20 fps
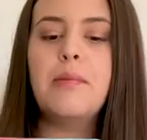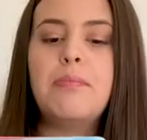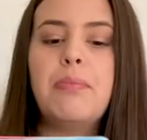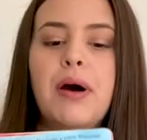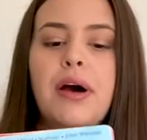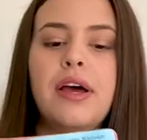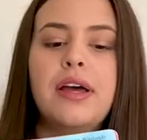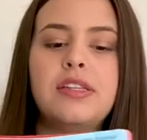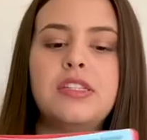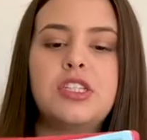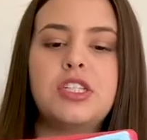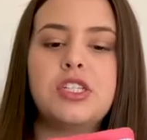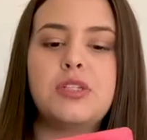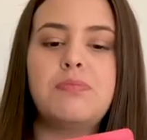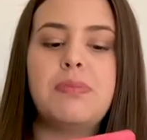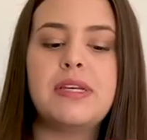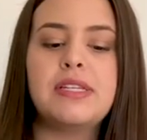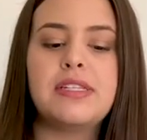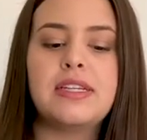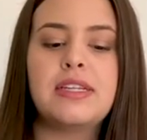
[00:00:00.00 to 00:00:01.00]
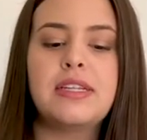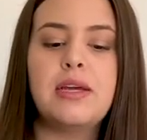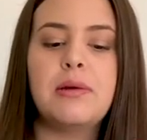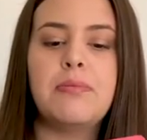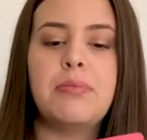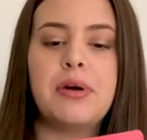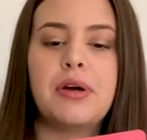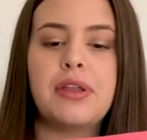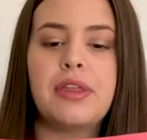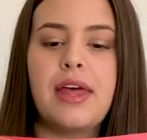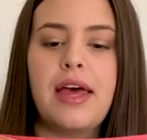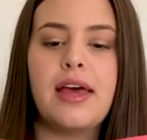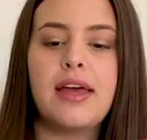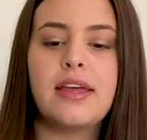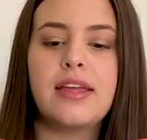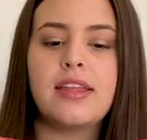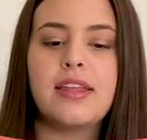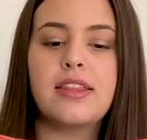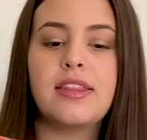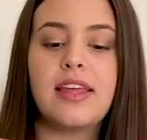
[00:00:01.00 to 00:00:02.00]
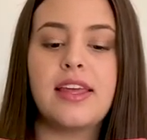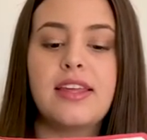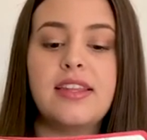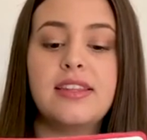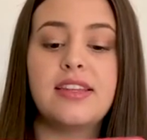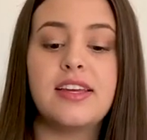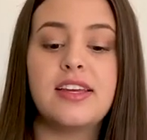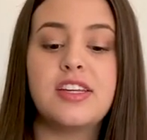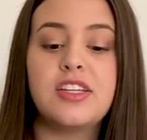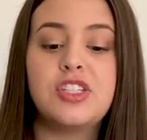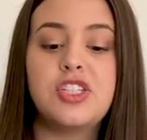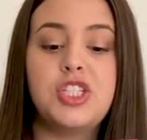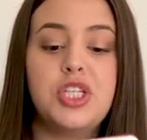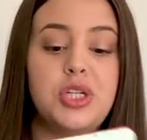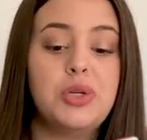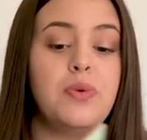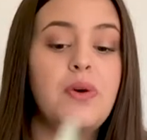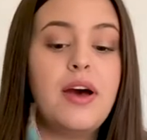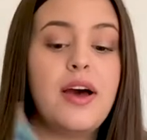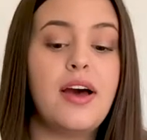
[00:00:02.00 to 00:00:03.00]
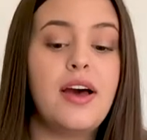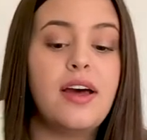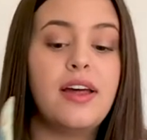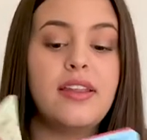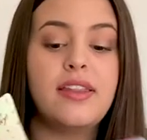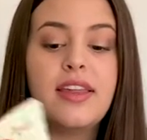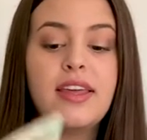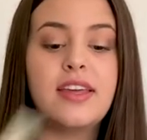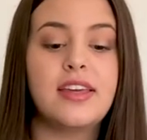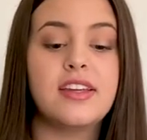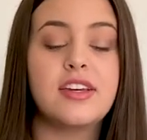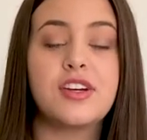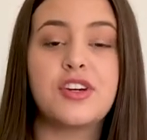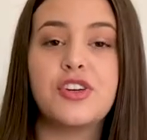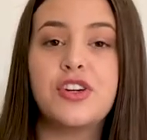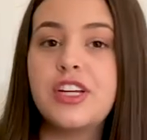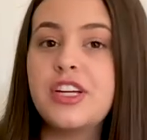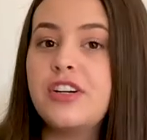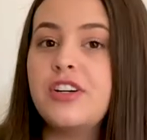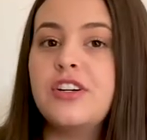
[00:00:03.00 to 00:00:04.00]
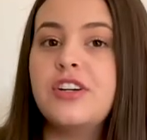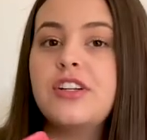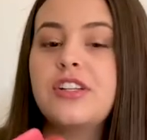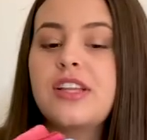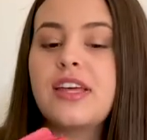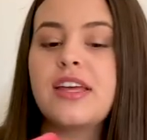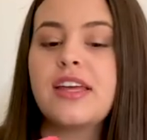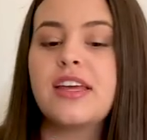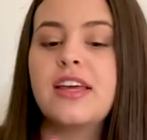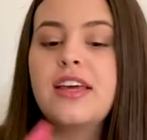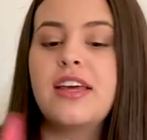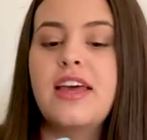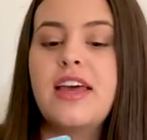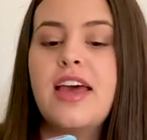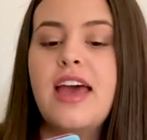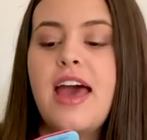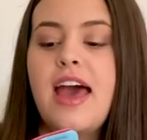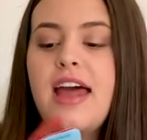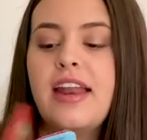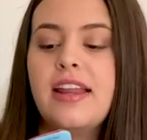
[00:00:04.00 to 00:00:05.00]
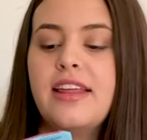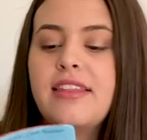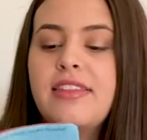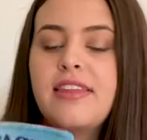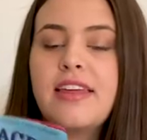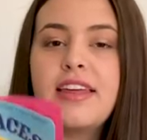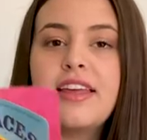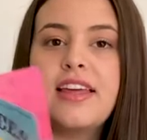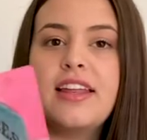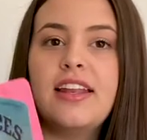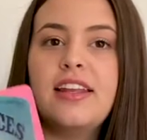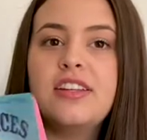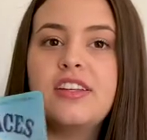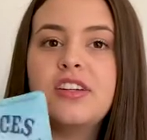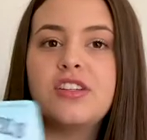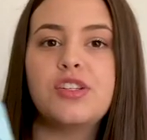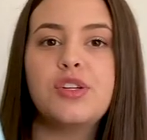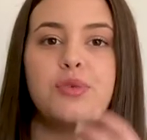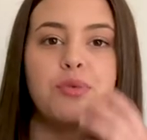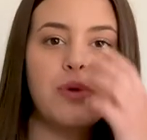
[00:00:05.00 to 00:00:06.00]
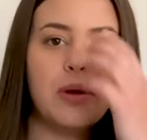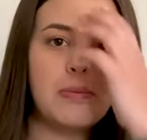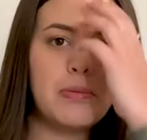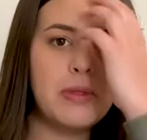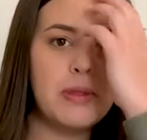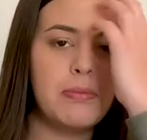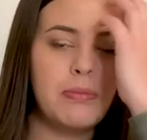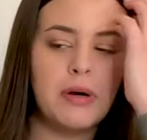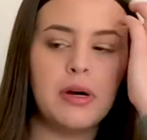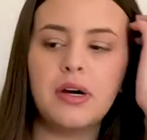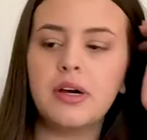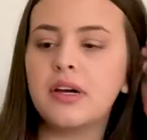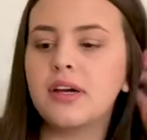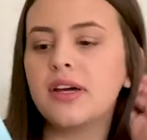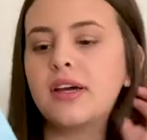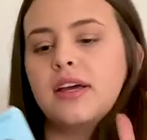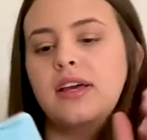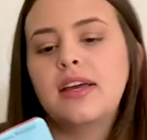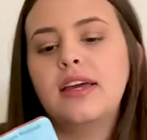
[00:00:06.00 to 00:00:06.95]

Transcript: but it's just basically a book that they can like chew on, they can crinkle, like anything, and it doesn't rip the book.